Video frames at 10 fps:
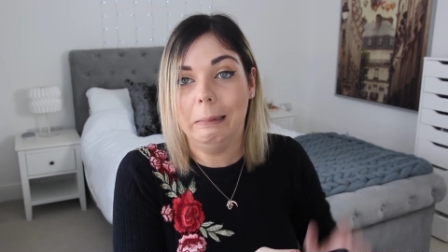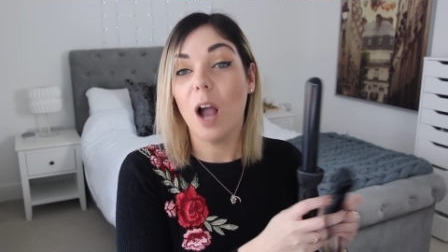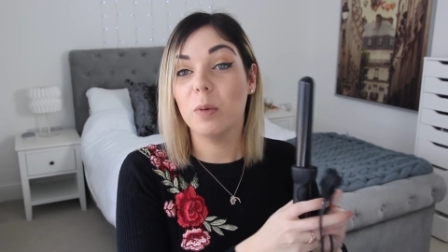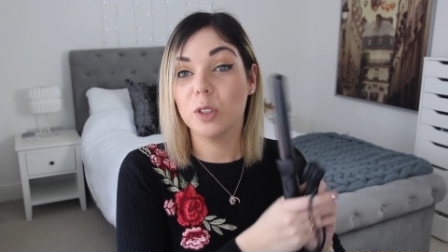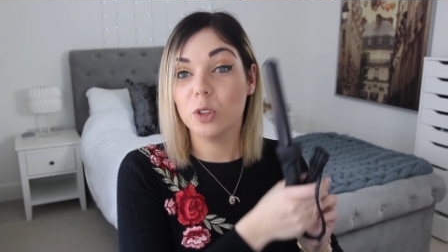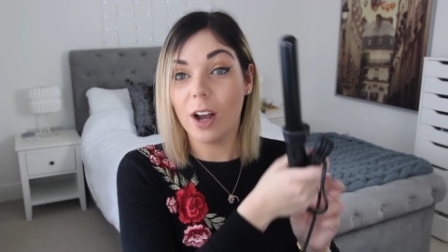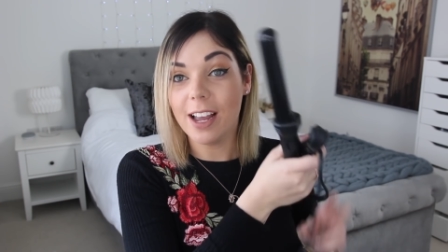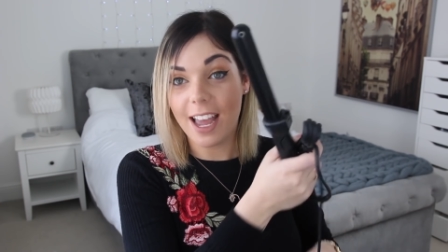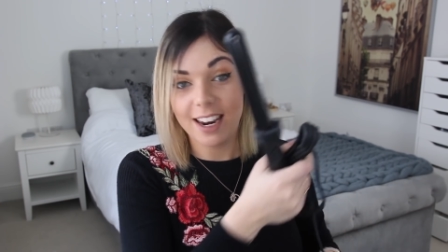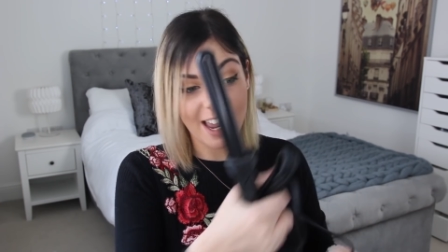I will
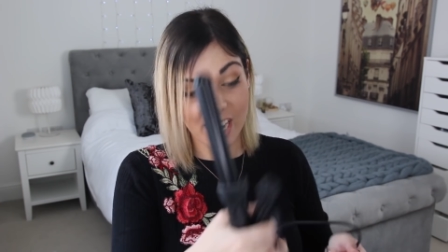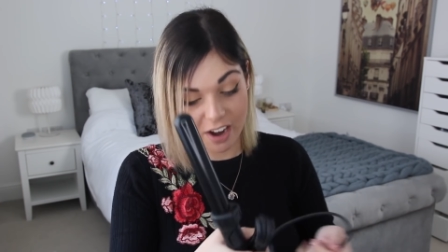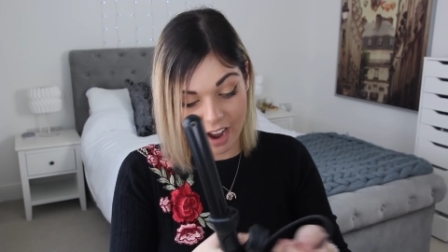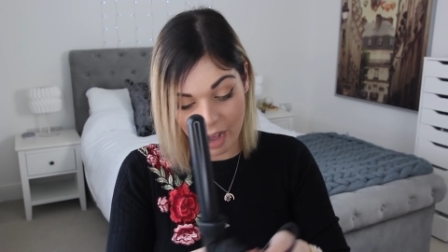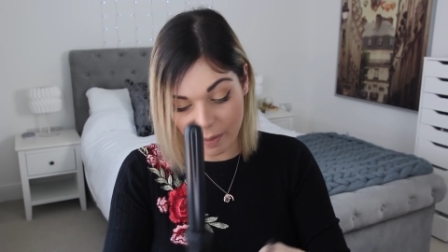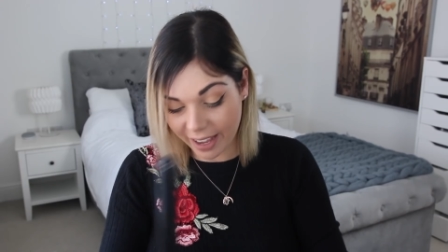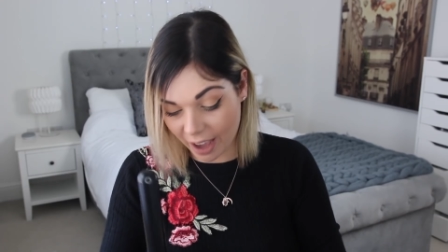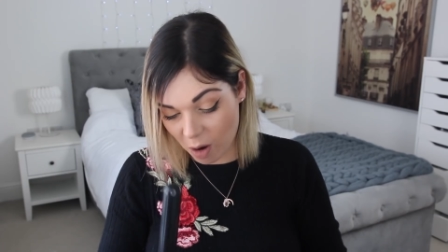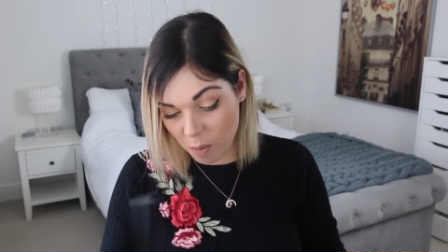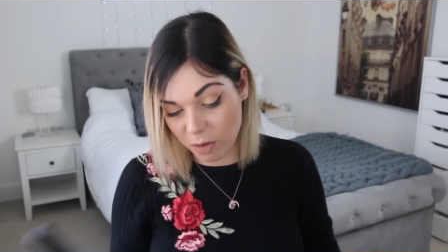try it and let you know how I
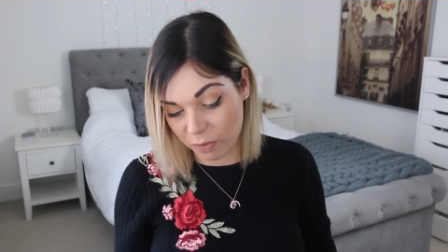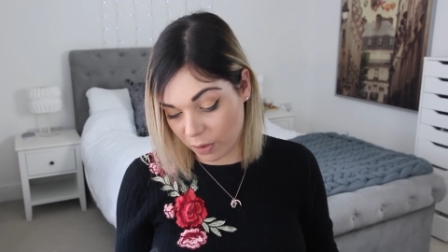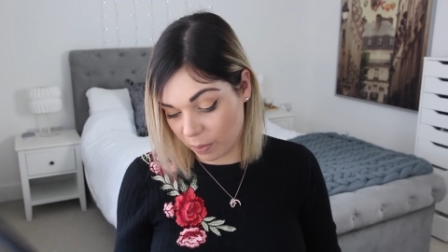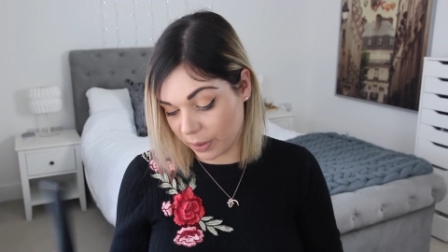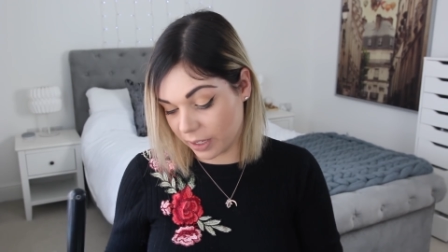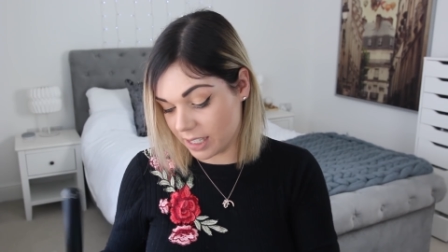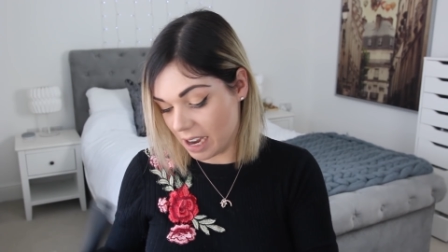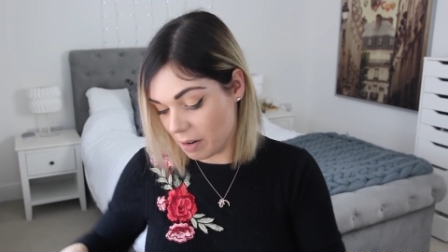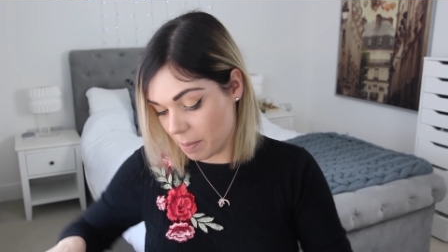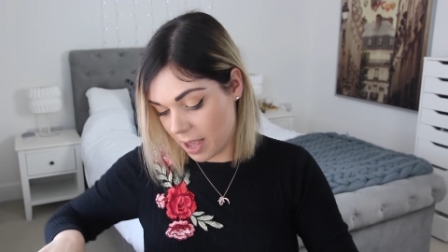get on with them because
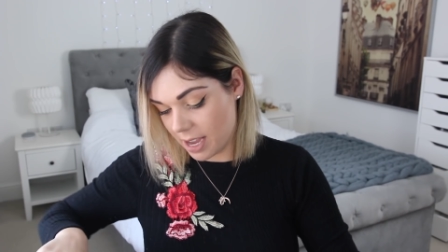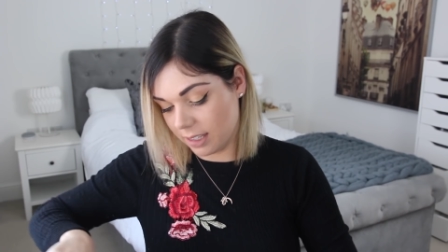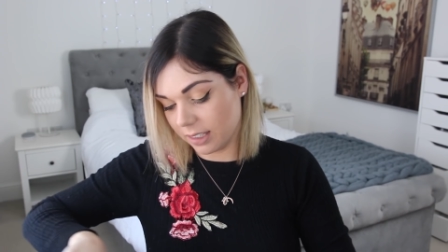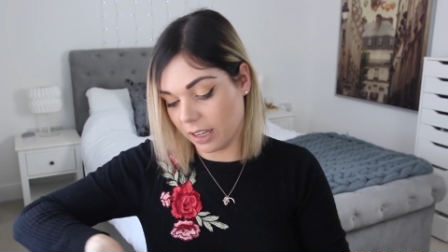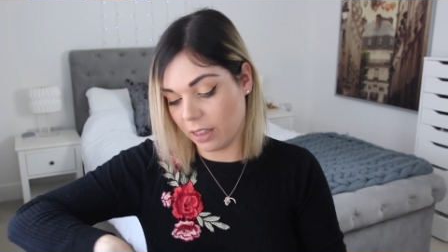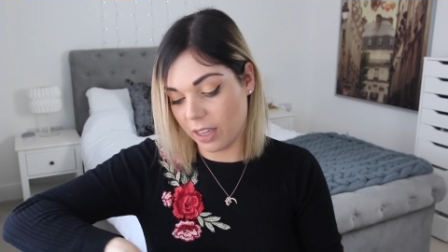they're amazing.